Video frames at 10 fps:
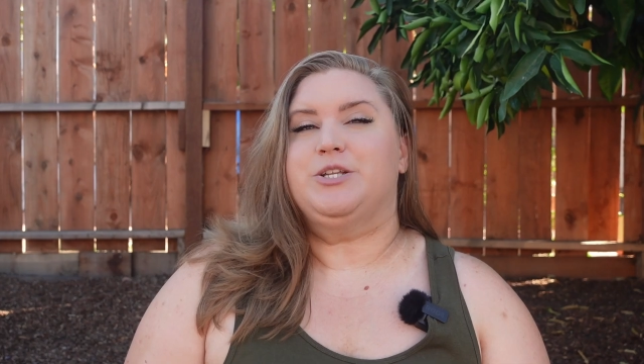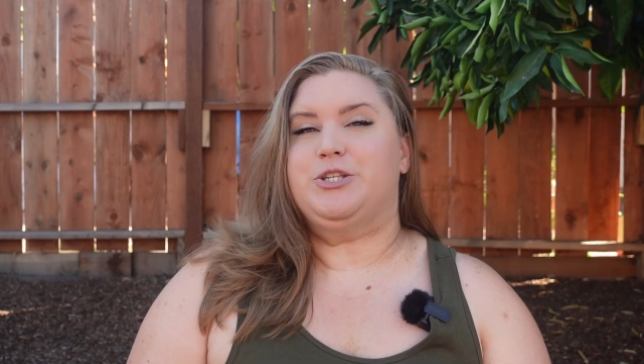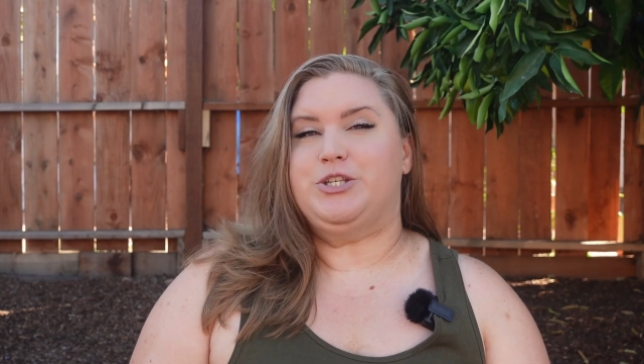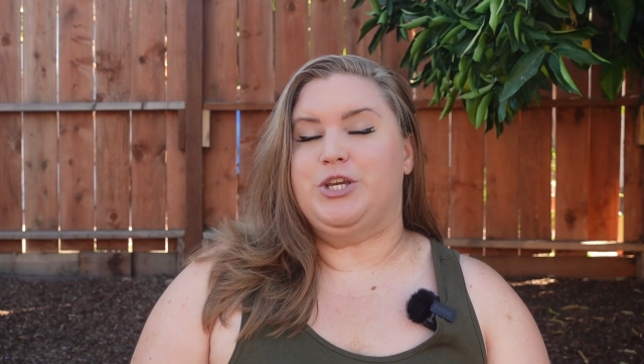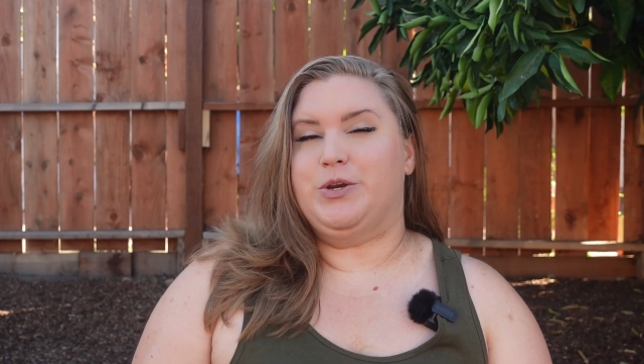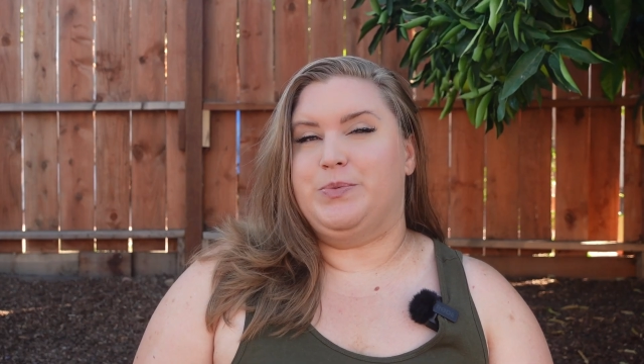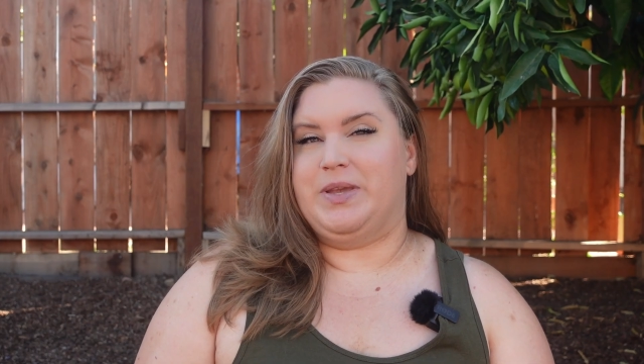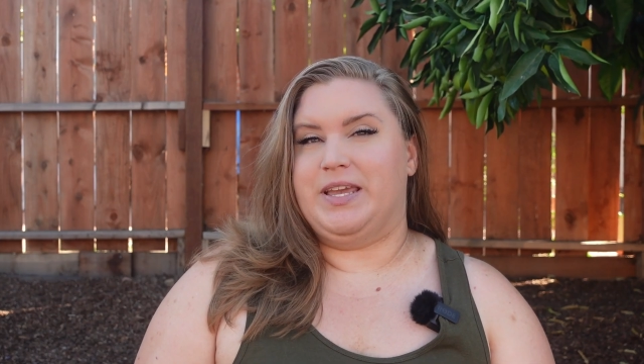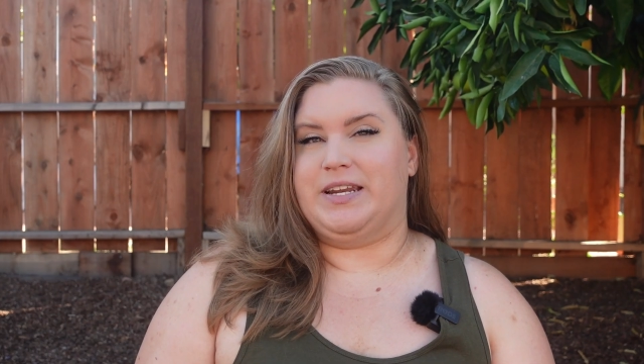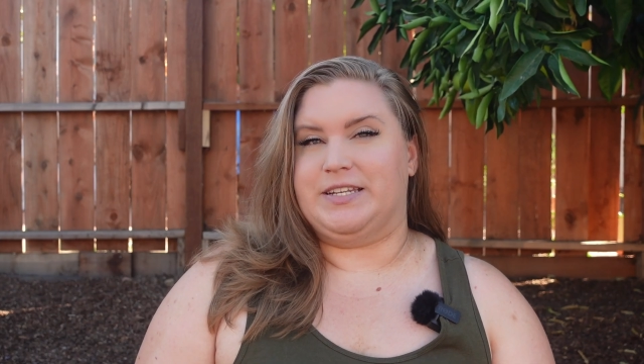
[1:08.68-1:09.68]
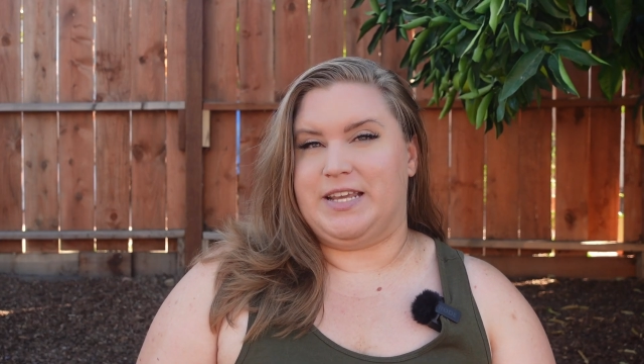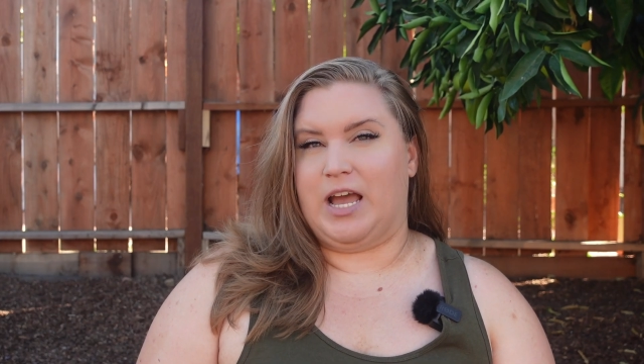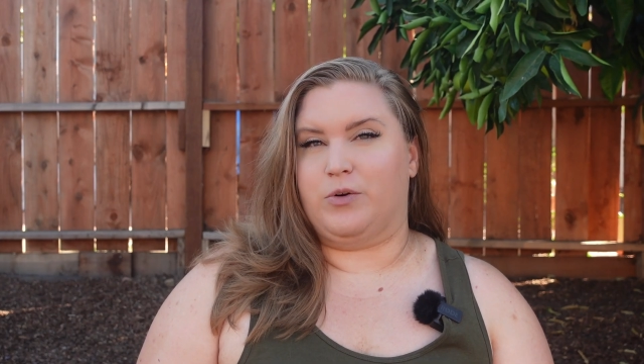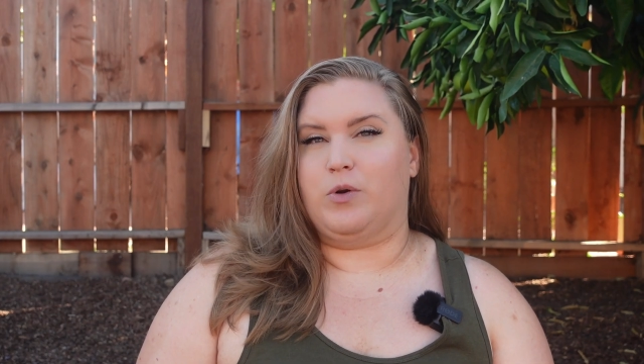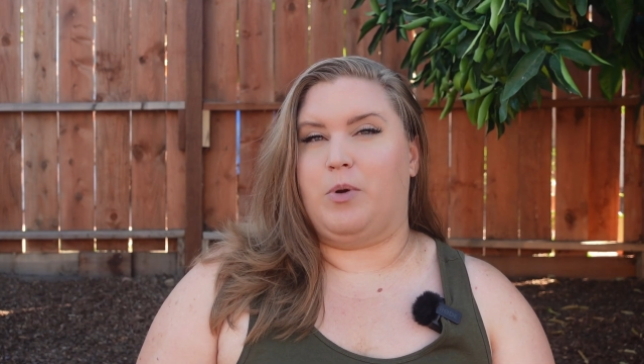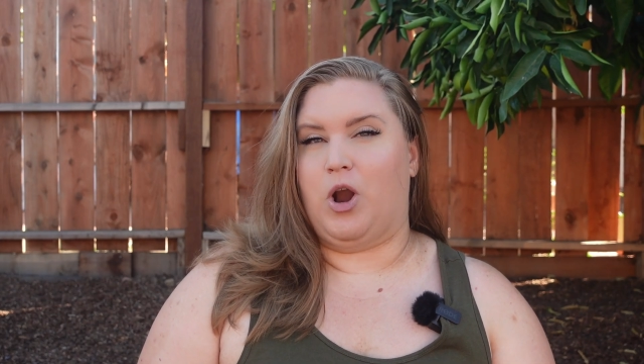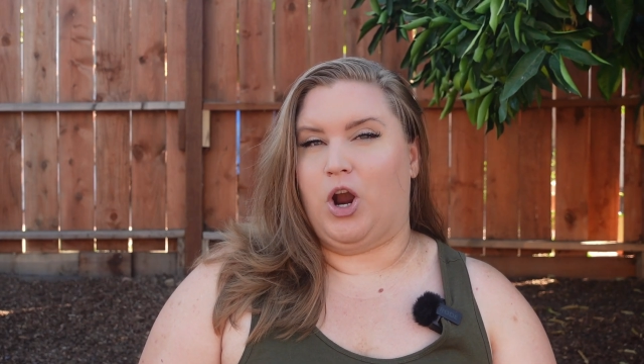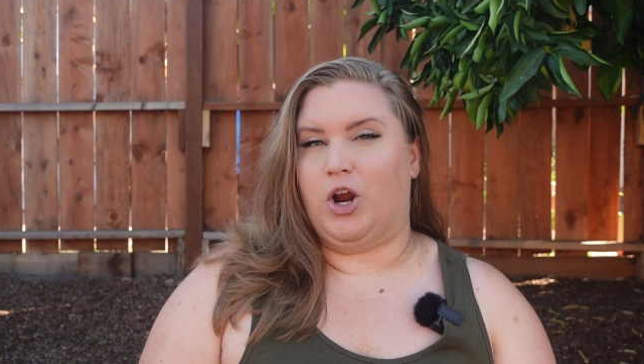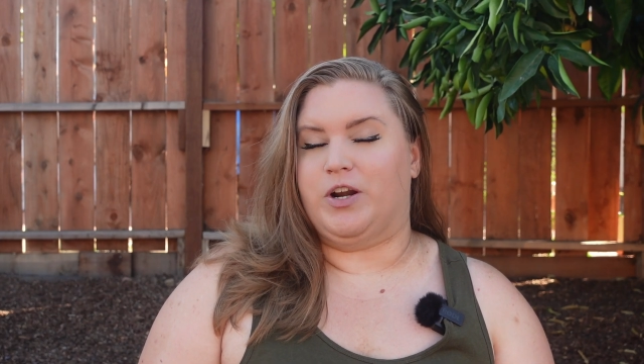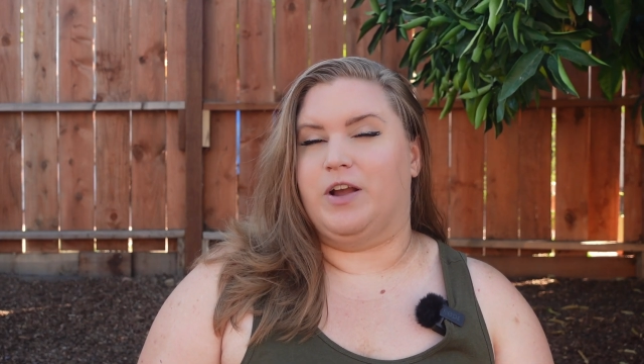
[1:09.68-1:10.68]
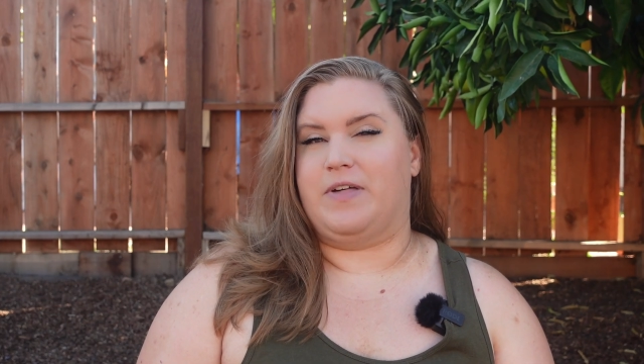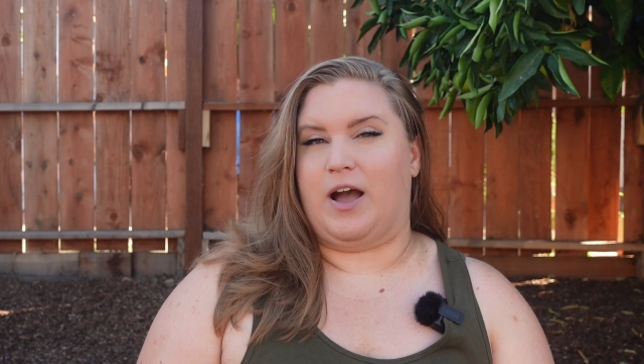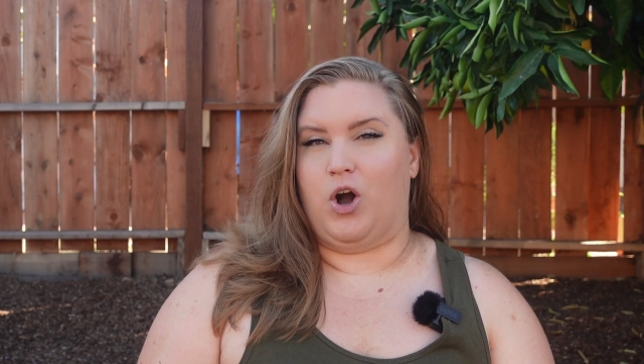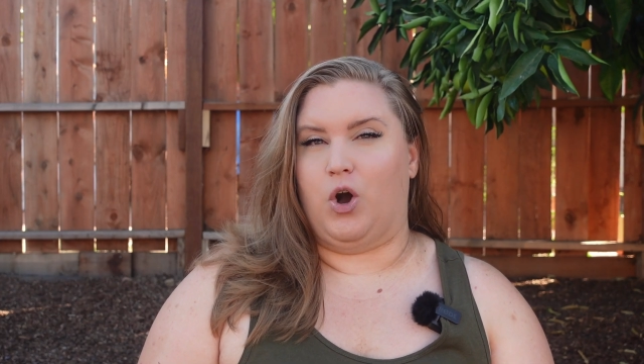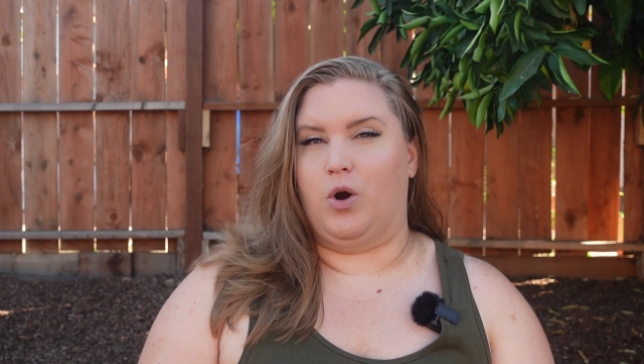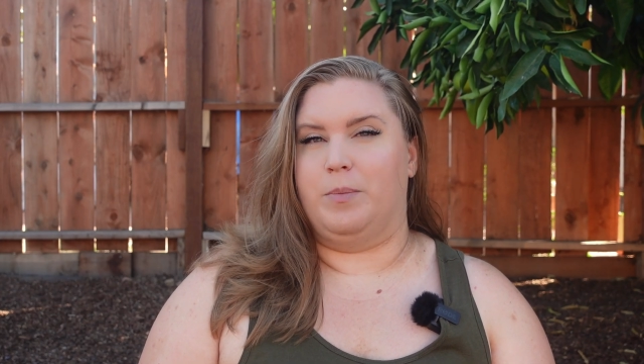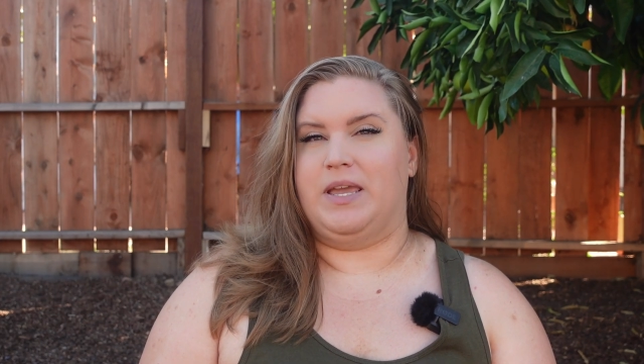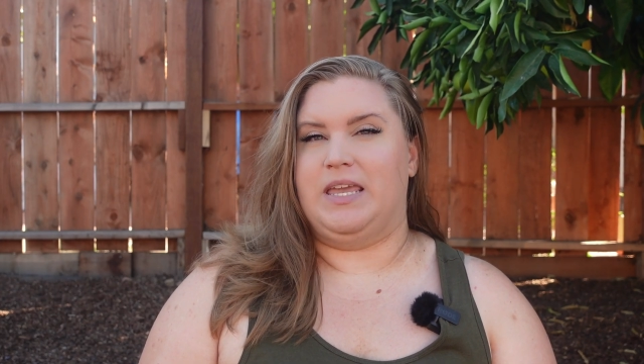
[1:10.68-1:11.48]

to be an integral part of that home,